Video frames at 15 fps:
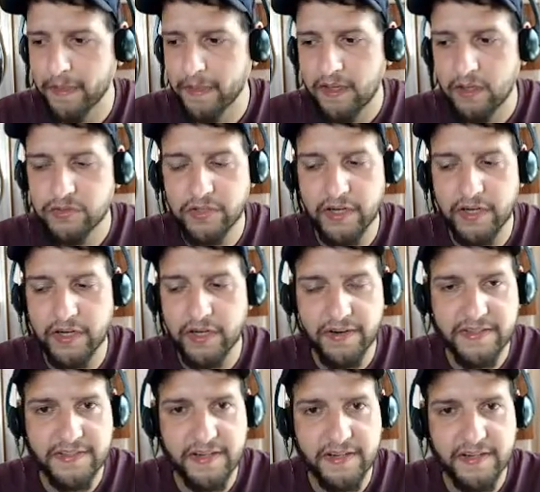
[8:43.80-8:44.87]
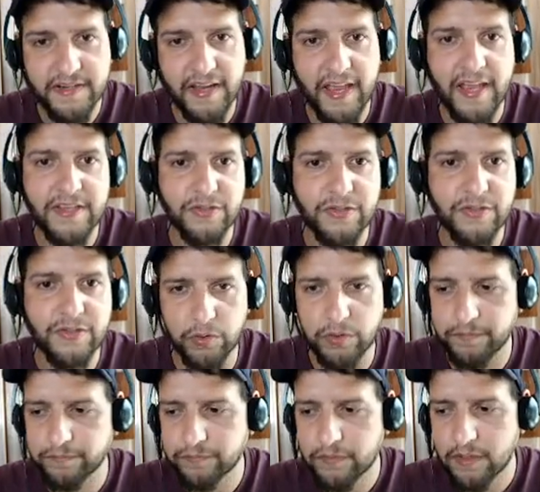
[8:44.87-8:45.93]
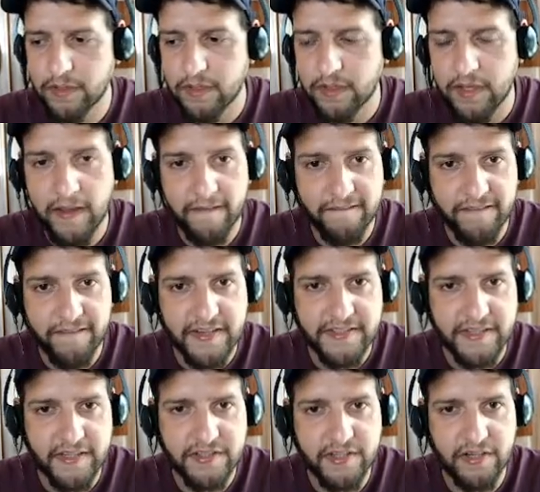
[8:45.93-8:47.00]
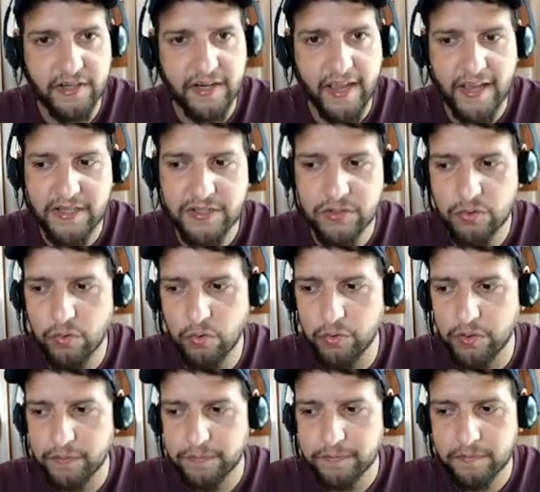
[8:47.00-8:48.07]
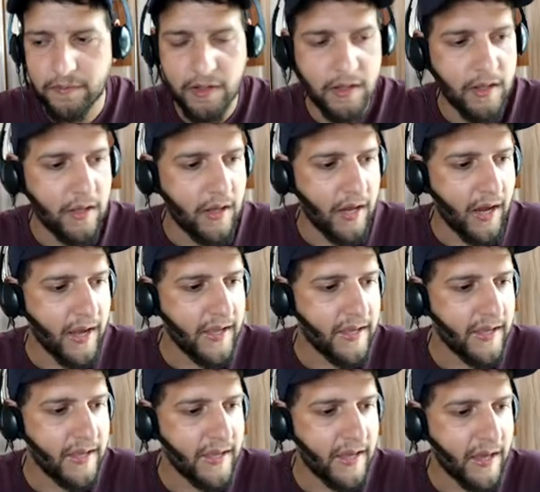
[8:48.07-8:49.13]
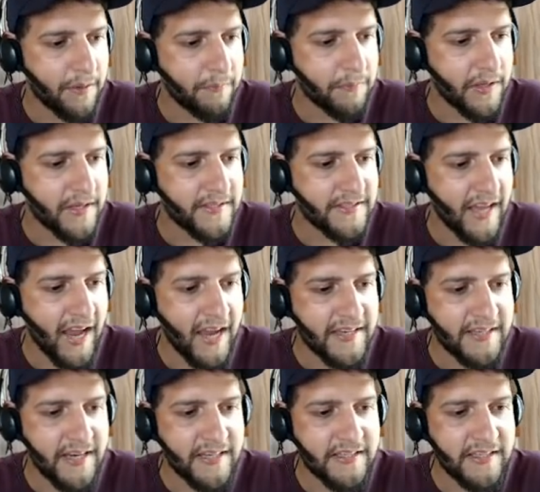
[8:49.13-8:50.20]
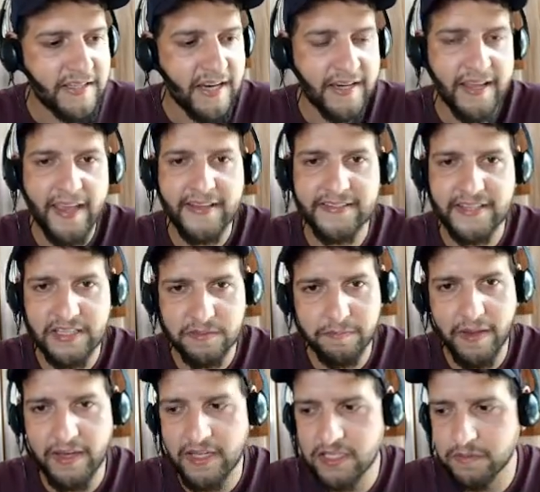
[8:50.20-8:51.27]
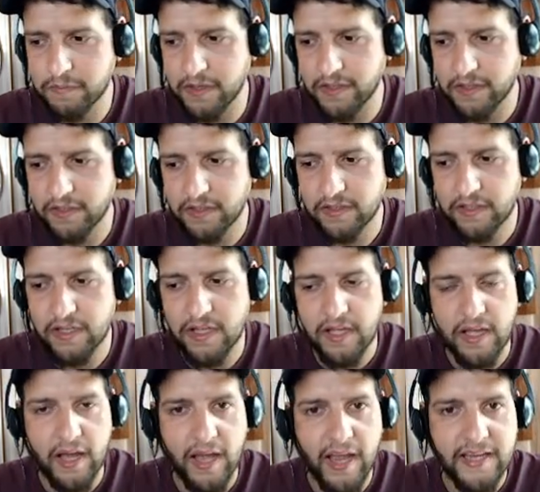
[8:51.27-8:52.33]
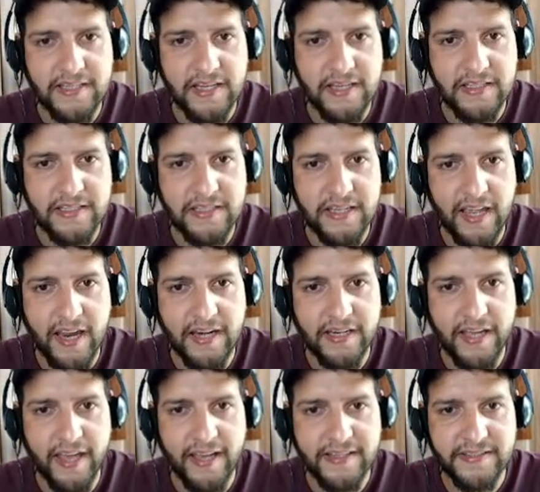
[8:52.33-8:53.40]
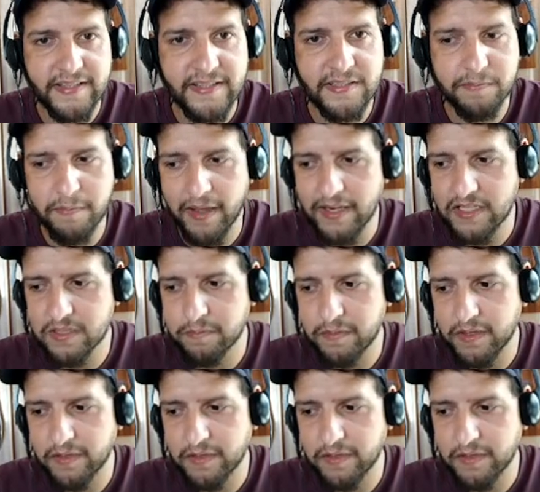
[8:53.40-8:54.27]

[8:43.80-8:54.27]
Infrastructure as code. Infrastructure as code. IAM is identity and access management. Identity and access management.